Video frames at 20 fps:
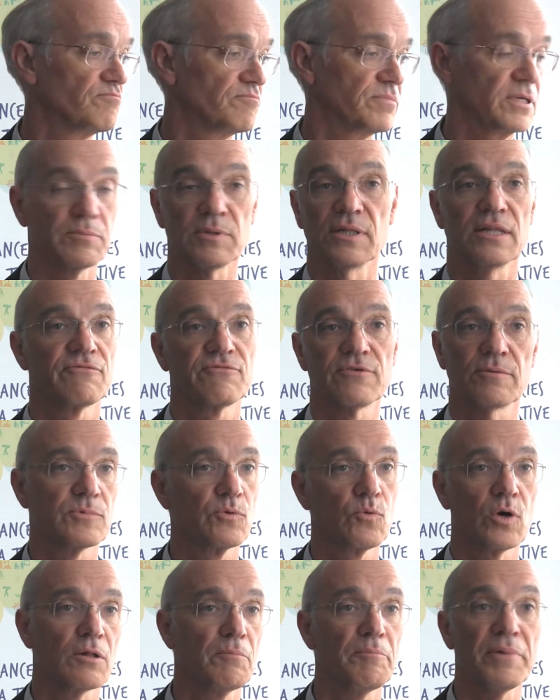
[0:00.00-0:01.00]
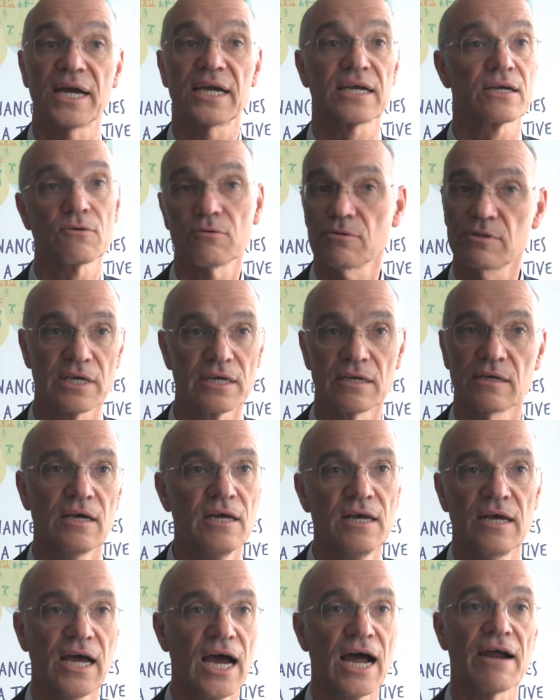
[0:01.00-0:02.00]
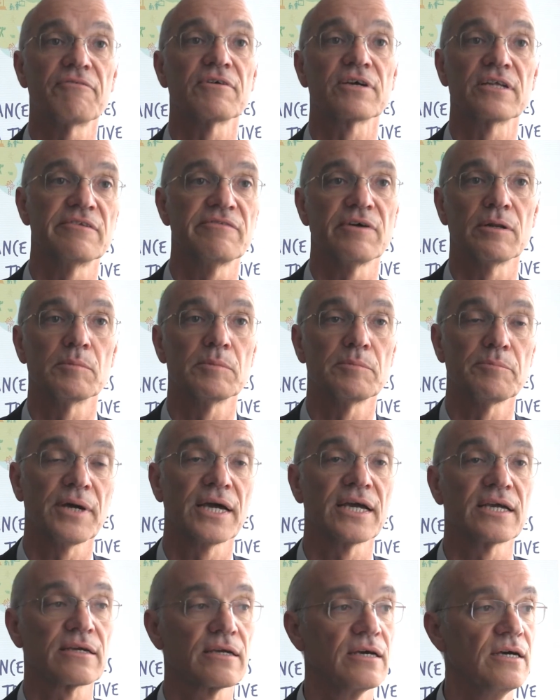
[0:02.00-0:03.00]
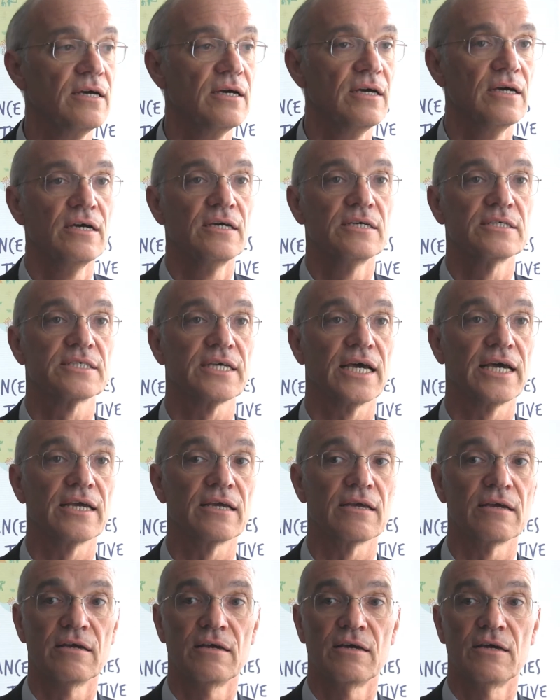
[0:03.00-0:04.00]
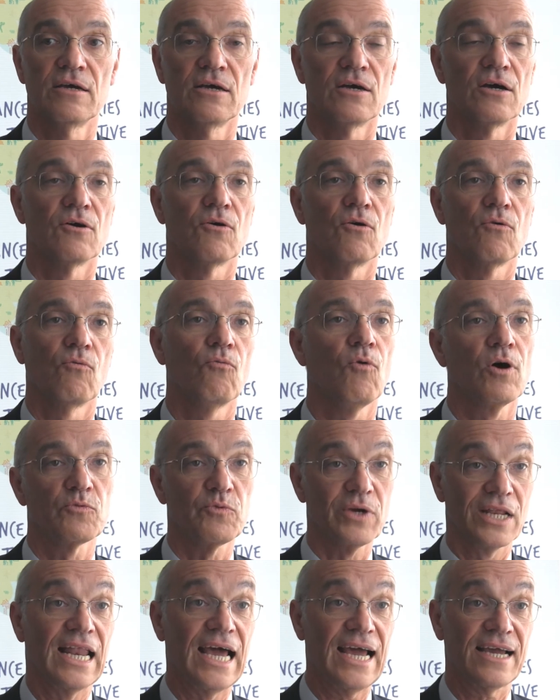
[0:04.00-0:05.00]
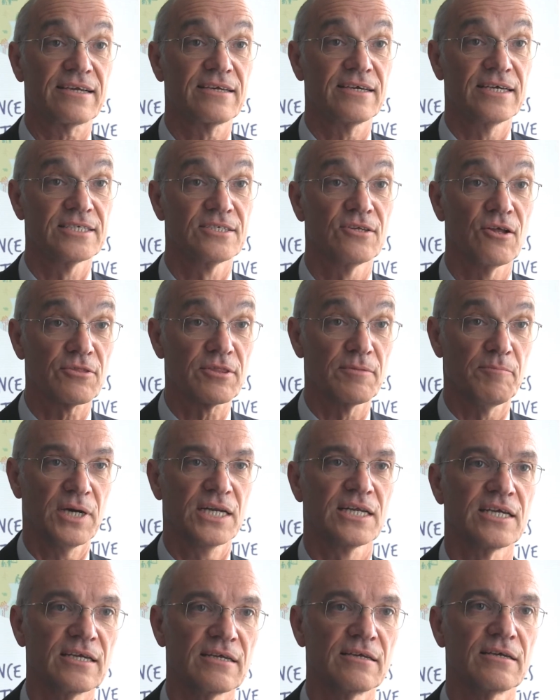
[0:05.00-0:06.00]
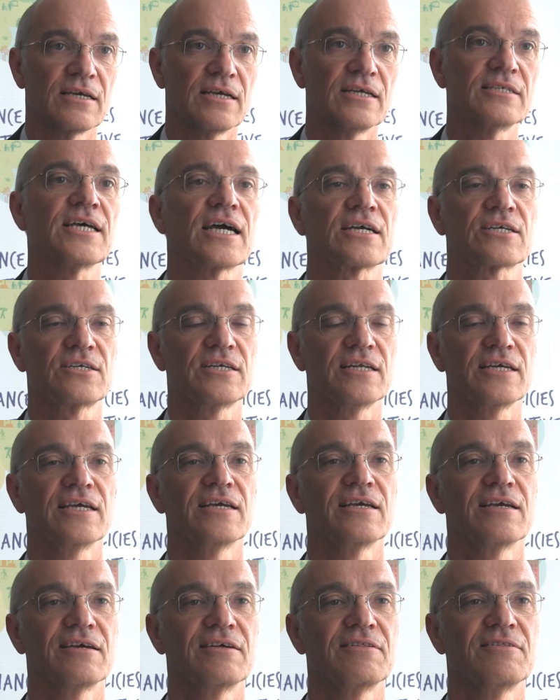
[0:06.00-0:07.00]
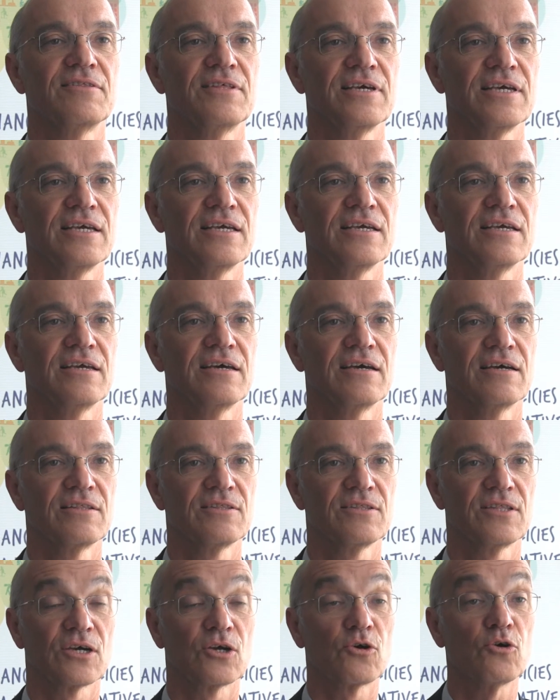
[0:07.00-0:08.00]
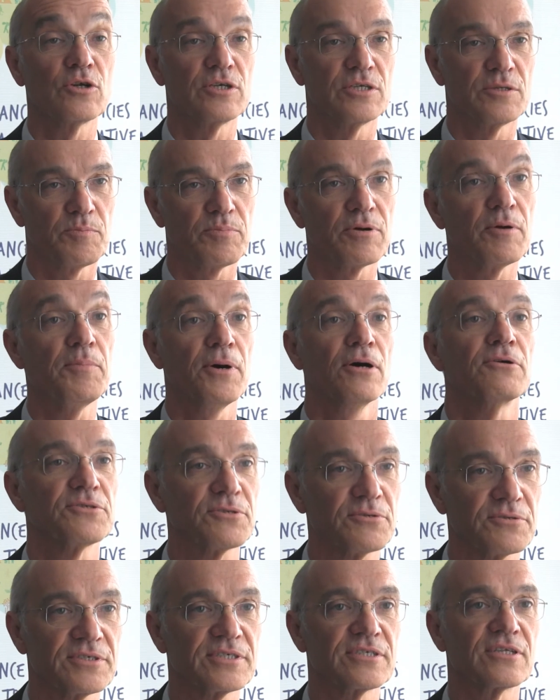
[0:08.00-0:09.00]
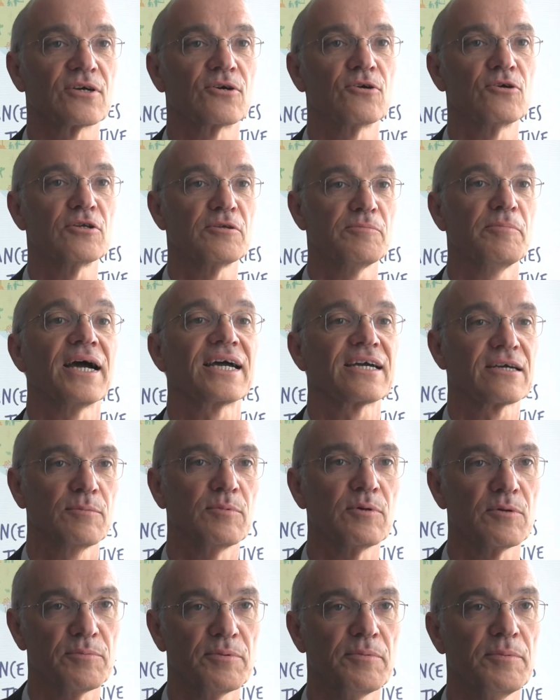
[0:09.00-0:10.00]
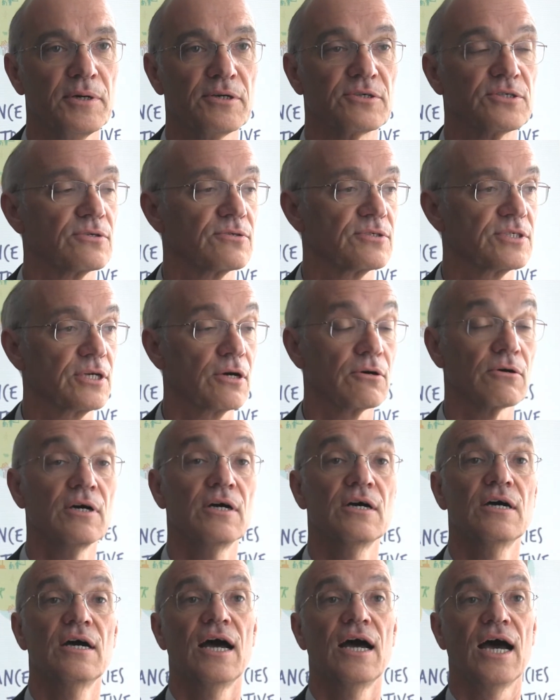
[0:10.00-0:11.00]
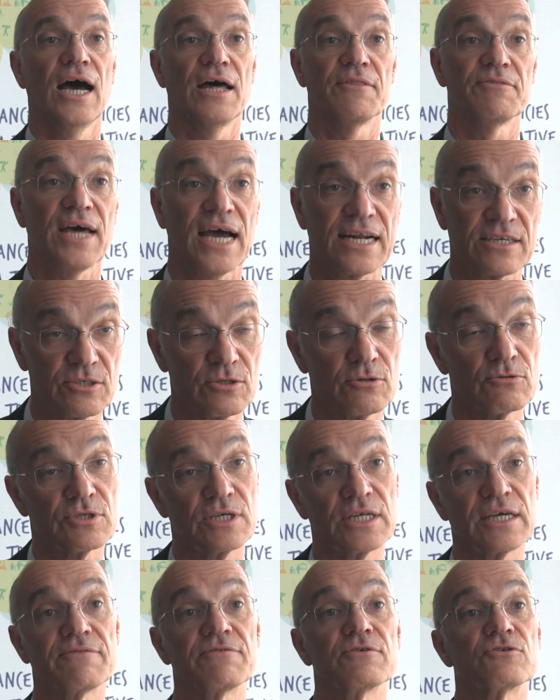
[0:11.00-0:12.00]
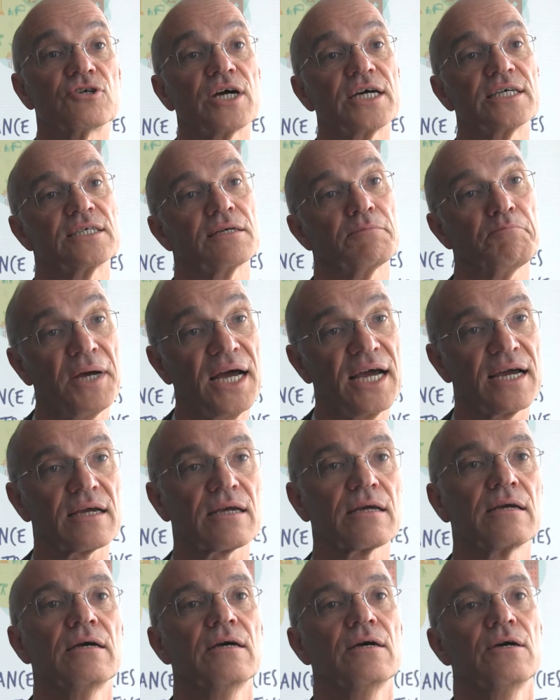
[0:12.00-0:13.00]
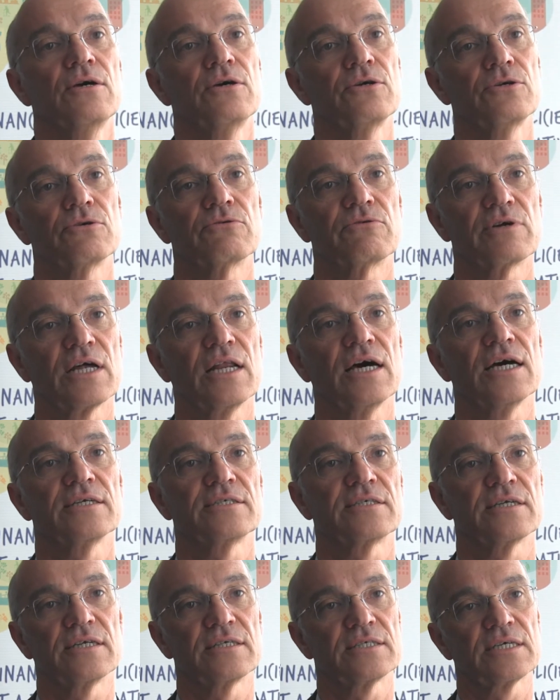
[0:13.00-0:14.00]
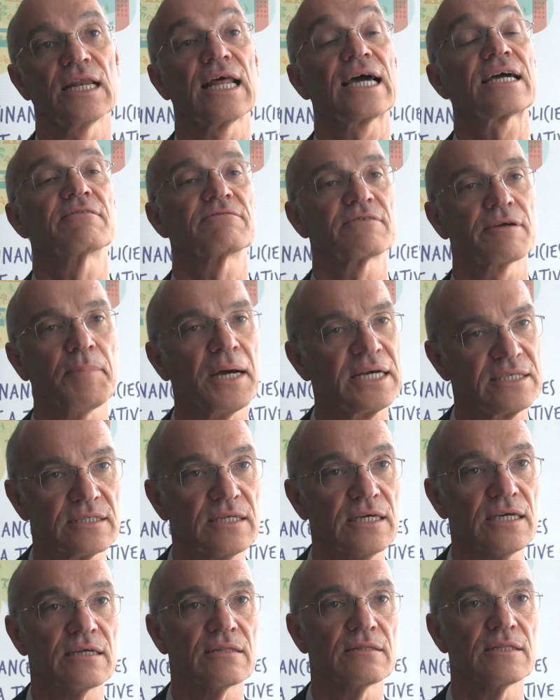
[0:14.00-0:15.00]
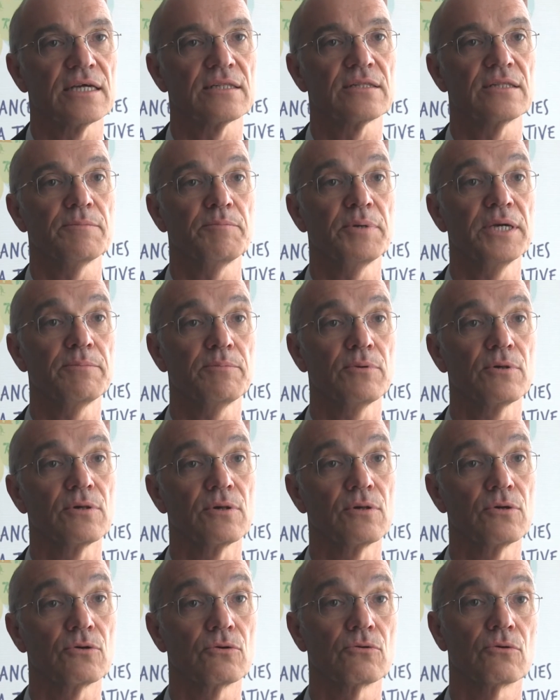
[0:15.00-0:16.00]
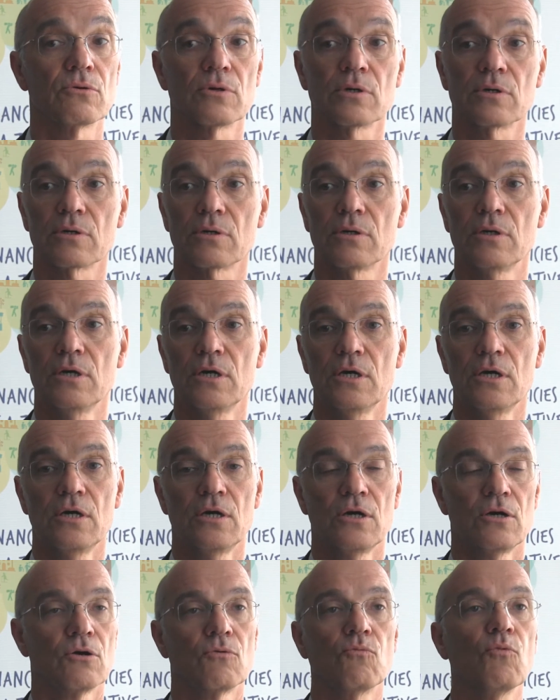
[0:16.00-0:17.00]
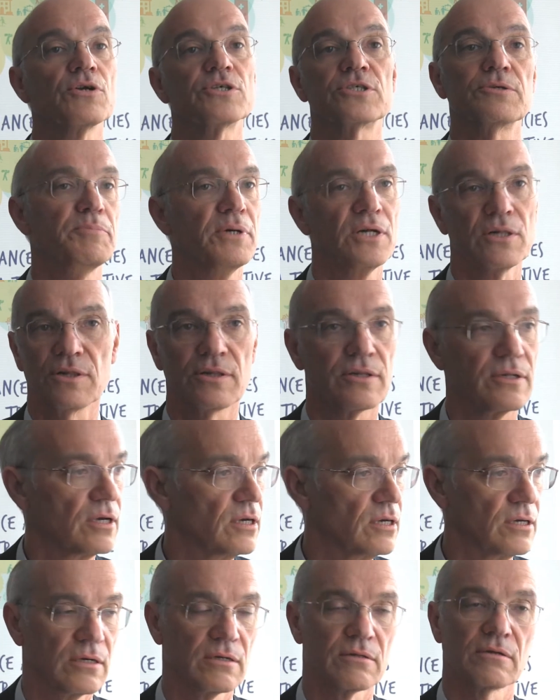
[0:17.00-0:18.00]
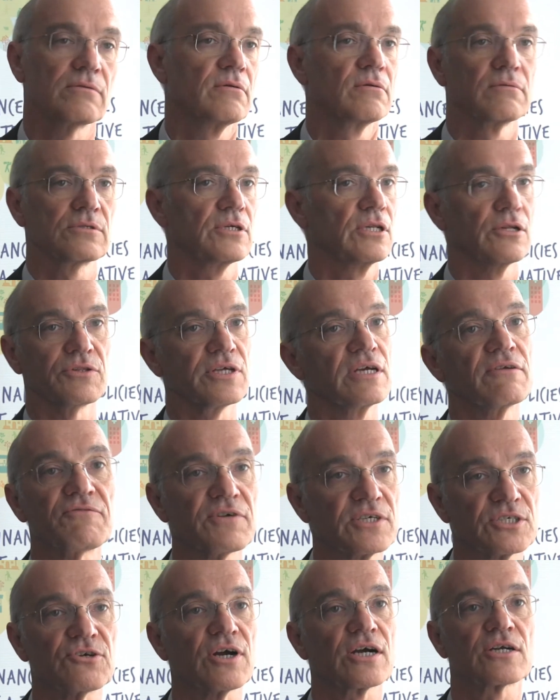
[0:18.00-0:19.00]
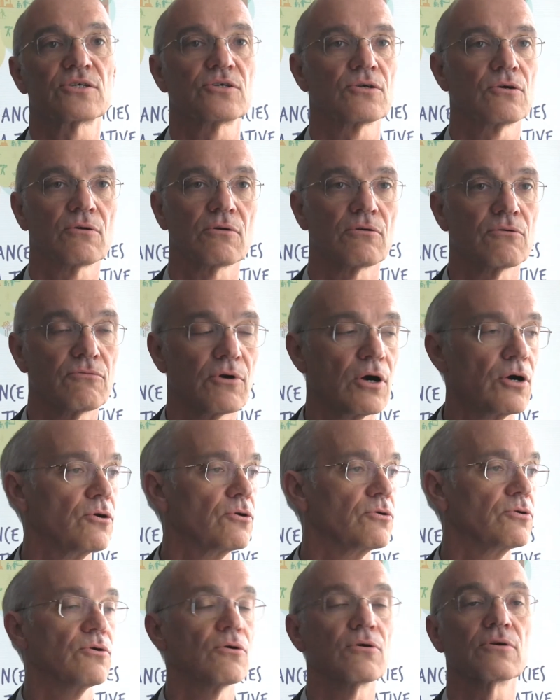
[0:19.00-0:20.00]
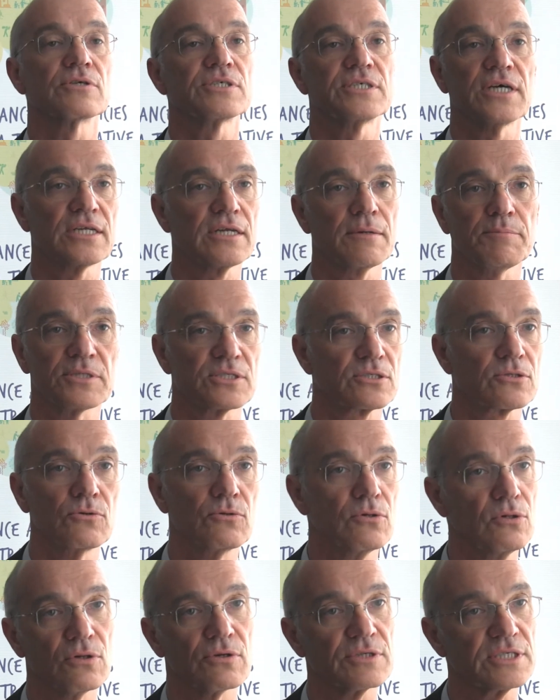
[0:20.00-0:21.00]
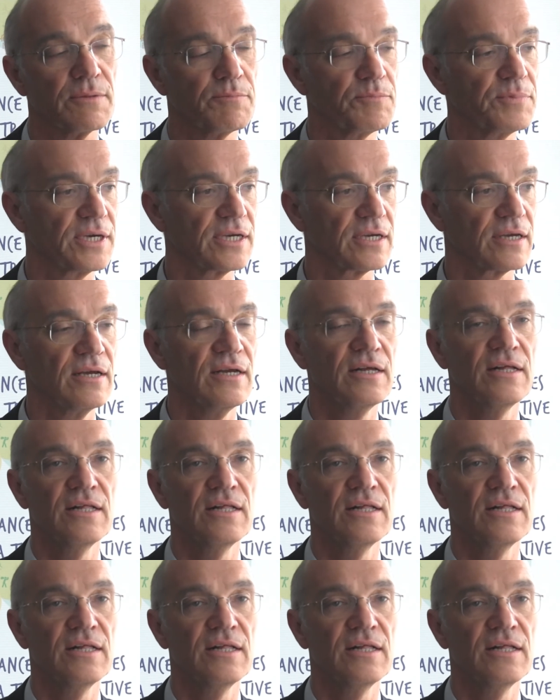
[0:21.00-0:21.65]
people from the World Bank or the African Development Bank say, what we lack is not the money, it's actually the good proposals, the good bankable proposals. So, and that usually, if you trace it back, you realize that it's a lack of capacity, that the people who want to build the infrastructure or a road or set up a school or something,